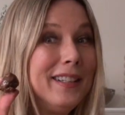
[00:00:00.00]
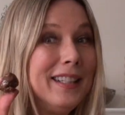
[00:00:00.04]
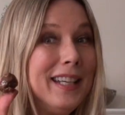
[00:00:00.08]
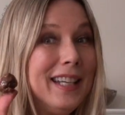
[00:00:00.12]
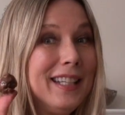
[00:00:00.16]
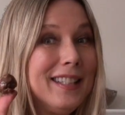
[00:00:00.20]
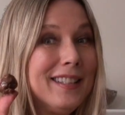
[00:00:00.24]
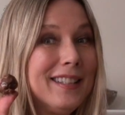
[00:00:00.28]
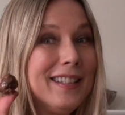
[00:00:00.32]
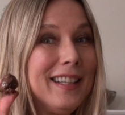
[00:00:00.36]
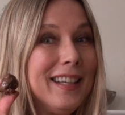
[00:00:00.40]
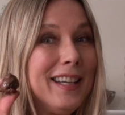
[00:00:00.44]

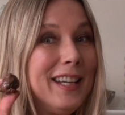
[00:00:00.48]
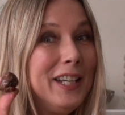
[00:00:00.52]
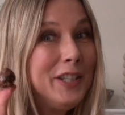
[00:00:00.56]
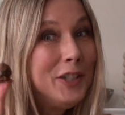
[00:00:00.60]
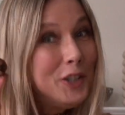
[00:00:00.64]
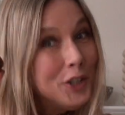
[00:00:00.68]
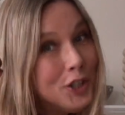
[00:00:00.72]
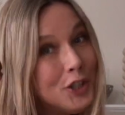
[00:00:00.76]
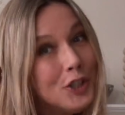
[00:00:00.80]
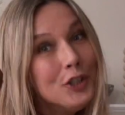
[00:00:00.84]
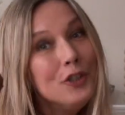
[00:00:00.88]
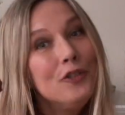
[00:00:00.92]
So here it
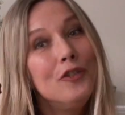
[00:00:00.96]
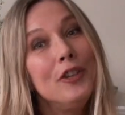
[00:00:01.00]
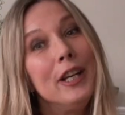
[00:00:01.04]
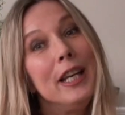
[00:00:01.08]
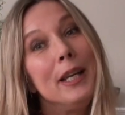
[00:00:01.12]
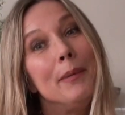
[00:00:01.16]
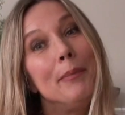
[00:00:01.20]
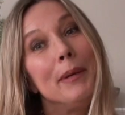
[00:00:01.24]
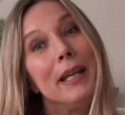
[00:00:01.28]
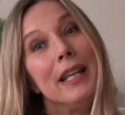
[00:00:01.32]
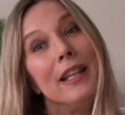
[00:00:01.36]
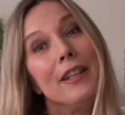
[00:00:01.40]
is. It
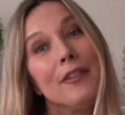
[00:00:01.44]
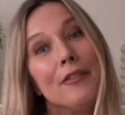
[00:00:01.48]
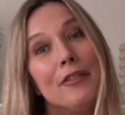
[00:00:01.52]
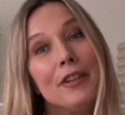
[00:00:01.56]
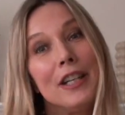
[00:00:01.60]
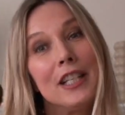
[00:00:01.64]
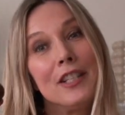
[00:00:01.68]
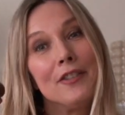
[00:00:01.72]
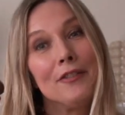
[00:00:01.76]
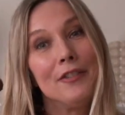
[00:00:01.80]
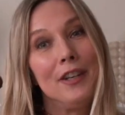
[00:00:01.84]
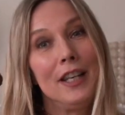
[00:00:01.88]
should
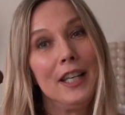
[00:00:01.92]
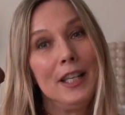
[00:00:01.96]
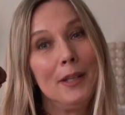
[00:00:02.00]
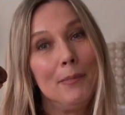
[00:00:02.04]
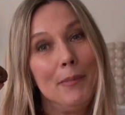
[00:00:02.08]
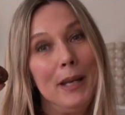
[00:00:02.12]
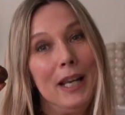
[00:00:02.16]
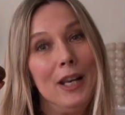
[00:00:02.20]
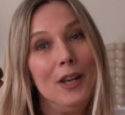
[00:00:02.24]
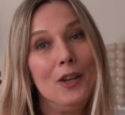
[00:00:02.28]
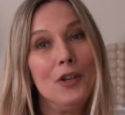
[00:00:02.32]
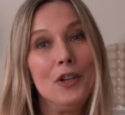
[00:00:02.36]
really be in the
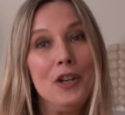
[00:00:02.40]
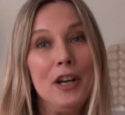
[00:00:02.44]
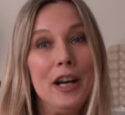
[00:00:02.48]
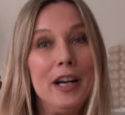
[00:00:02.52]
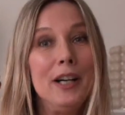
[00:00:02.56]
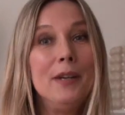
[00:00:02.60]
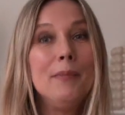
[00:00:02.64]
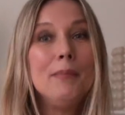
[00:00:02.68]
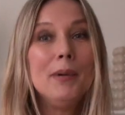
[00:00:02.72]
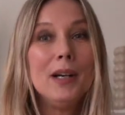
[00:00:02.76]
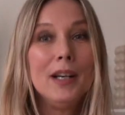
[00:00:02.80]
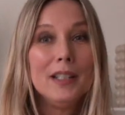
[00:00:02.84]
fridge for a little
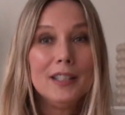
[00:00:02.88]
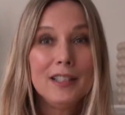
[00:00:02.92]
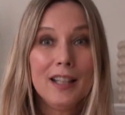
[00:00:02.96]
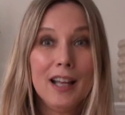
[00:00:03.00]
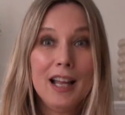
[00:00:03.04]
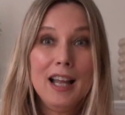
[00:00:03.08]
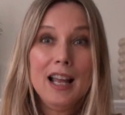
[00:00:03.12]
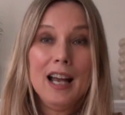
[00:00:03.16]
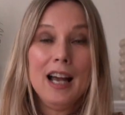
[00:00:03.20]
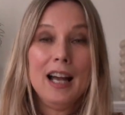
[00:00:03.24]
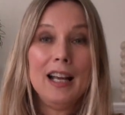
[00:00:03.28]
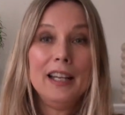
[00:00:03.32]
bit
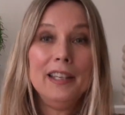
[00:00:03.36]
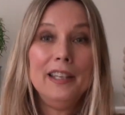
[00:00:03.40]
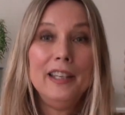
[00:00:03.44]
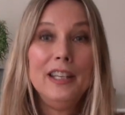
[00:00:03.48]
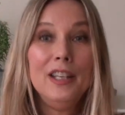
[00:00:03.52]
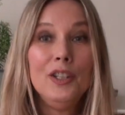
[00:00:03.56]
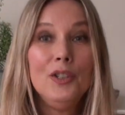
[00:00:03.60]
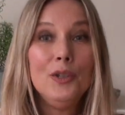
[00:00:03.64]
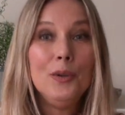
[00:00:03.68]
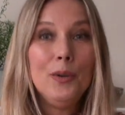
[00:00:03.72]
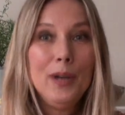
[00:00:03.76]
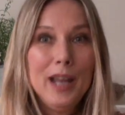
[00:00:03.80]
longer, but
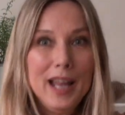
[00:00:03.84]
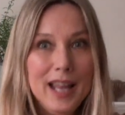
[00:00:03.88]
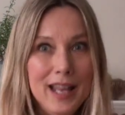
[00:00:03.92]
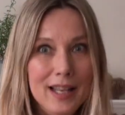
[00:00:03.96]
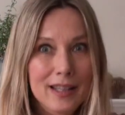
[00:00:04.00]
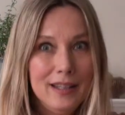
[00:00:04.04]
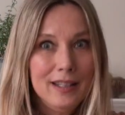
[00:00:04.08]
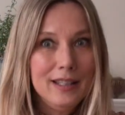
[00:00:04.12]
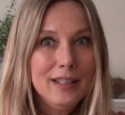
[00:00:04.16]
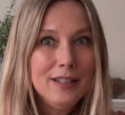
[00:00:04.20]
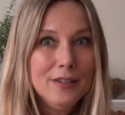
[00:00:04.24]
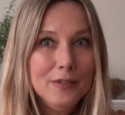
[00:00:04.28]
I
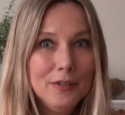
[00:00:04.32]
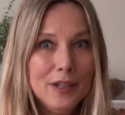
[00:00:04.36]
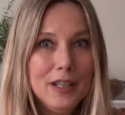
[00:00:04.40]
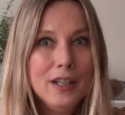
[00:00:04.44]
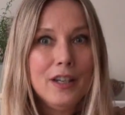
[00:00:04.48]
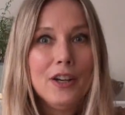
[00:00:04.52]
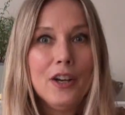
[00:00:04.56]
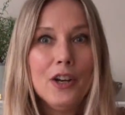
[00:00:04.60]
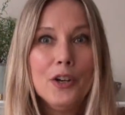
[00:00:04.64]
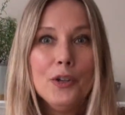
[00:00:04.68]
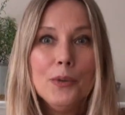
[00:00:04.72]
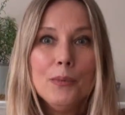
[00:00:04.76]
need to
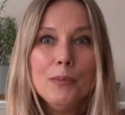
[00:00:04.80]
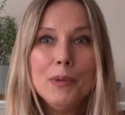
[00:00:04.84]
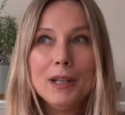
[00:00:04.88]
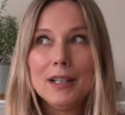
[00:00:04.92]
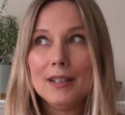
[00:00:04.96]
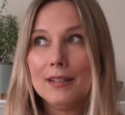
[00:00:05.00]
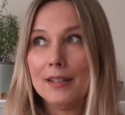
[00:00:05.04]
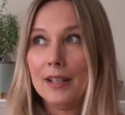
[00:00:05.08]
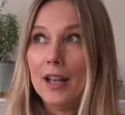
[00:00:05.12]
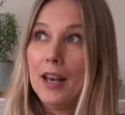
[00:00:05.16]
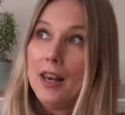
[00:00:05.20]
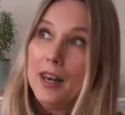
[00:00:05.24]
end this
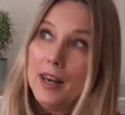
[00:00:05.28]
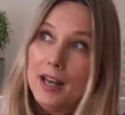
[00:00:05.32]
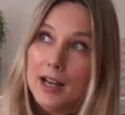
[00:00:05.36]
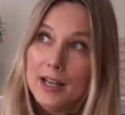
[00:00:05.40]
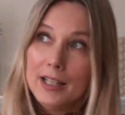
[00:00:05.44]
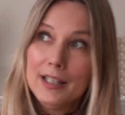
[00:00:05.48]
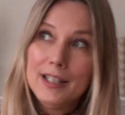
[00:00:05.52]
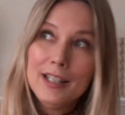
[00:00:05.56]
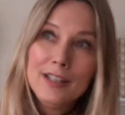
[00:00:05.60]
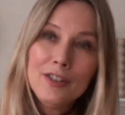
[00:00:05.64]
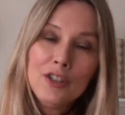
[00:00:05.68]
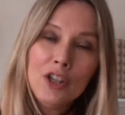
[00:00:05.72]
video
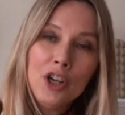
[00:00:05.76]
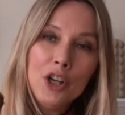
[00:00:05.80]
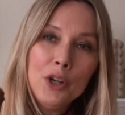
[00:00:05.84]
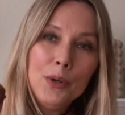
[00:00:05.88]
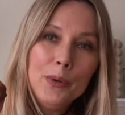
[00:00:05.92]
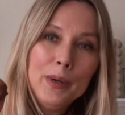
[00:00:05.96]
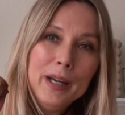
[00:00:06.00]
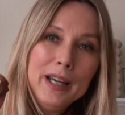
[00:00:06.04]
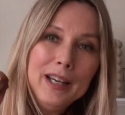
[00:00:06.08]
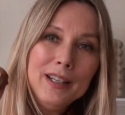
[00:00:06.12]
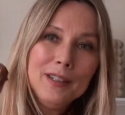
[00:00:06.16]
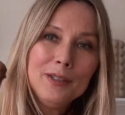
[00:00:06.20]
because the
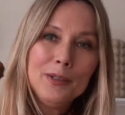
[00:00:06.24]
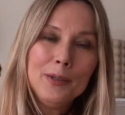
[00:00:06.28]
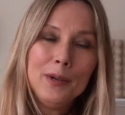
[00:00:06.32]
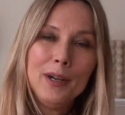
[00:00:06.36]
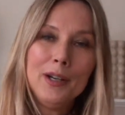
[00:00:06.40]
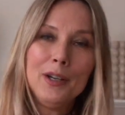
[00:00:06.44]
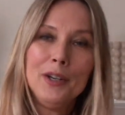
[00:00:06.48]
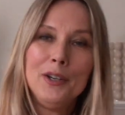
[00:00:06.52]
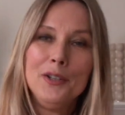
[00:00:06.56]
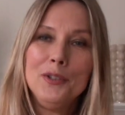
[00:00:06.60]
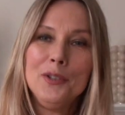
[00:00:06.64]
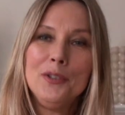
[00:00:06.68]
light is
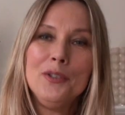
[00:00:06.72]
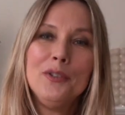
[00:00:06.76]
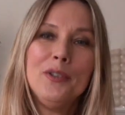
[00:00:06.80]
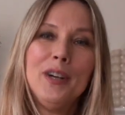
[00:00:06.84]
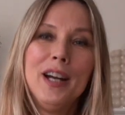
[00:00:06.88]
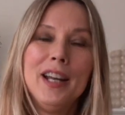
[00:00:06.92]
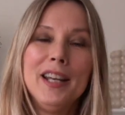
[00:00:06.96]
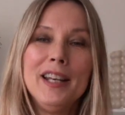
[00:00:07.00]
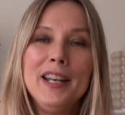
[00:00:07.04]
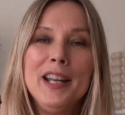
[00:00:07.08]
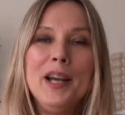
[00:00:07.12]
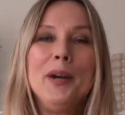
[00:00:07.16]
going, so
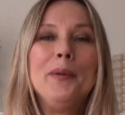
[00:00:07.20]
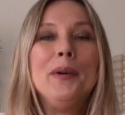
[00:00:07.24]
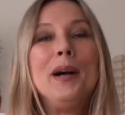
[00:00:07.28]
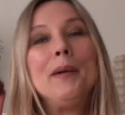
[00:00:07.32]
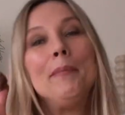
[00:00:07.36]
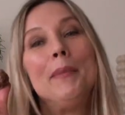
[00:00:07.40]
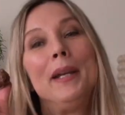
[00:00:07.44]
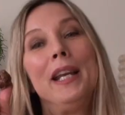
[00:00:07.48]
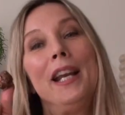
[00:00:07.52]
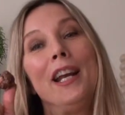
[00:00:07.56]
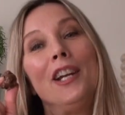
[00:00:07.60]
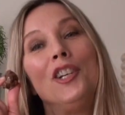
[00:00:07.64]
I'm going to
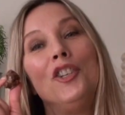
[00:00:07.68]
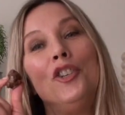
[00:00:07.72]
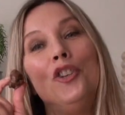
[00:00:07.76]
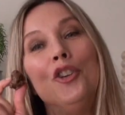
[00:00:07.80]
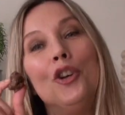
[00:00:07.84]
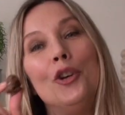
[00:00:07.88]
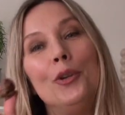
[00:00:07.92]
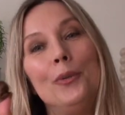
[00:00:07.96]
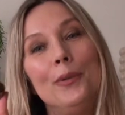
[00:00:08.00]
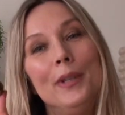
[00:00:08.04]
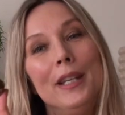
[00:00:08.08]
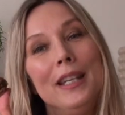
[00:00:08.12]
try it now. I
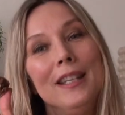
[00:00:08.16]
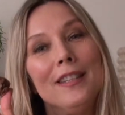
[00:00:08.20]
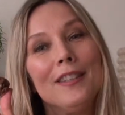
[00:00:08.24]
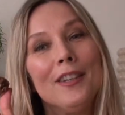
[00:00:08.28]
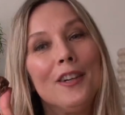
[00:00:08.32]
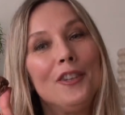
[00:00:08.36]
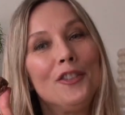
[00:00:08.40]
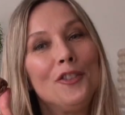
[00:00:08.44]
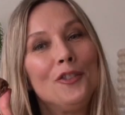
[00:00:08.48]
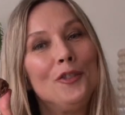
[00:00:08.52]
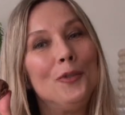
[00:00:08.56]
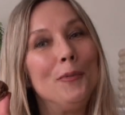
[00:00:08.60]
mean, I
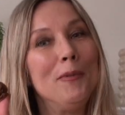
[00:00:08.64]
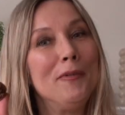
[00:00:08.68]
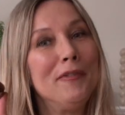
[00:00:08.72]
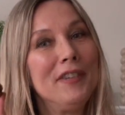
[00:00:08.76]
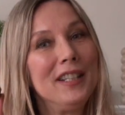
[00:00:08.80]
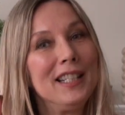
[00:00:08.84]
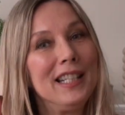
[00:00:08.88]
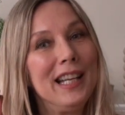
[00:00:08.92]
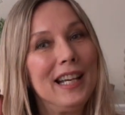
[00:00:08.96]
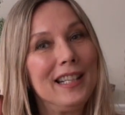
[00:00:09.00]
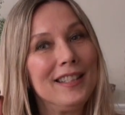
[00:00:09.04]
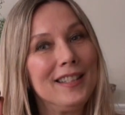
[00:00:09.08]
know these
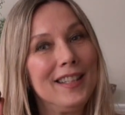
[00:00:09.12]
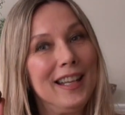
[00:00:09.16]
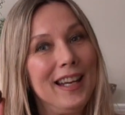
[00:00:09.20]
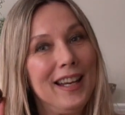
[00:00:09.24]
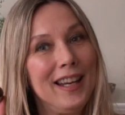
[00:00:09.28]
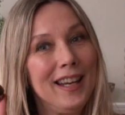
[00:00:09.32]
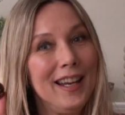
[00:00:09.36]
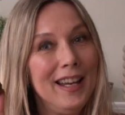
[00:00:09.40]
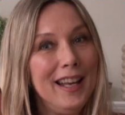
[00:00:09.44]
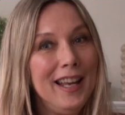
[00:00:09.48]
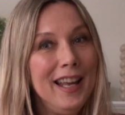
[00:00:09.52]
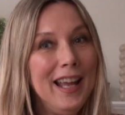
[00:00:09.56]
are super
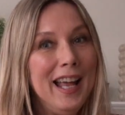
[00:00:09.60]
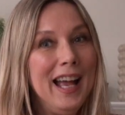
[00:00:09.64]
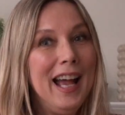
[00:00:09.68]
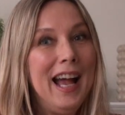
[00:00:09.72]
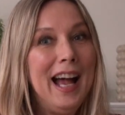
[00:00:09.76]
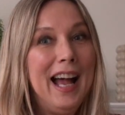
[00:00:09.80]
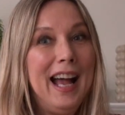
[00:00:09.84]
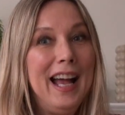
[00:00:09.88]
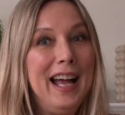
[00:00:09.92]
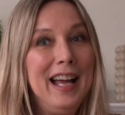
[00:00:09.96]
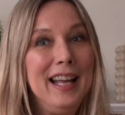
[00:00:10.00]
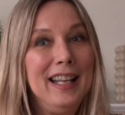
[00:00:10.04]

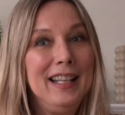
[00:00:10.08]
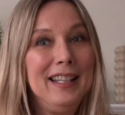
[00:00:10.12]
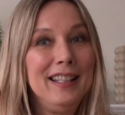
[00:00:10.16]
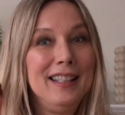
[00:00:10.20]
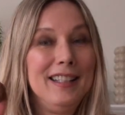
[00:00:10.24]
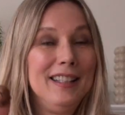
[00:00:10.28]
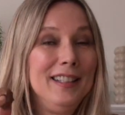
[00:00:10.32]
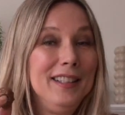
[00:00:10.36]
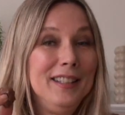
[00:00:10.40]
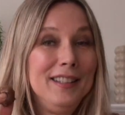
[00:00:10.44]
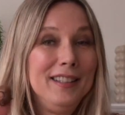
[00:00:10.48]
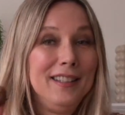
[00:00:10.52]
fantastic,
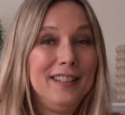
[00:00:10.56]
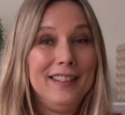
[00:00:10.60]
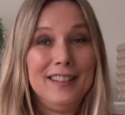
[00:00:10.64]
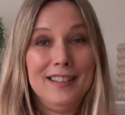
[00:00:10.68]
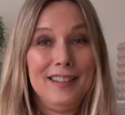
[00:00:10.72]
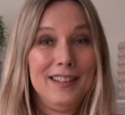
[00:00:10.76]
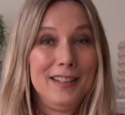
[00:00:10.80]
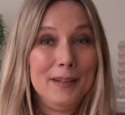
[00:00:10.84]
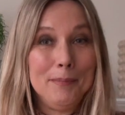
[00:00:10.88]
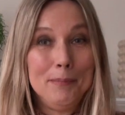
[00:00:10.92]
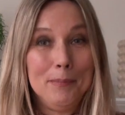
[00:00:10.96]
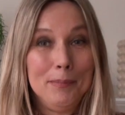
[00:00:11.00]
and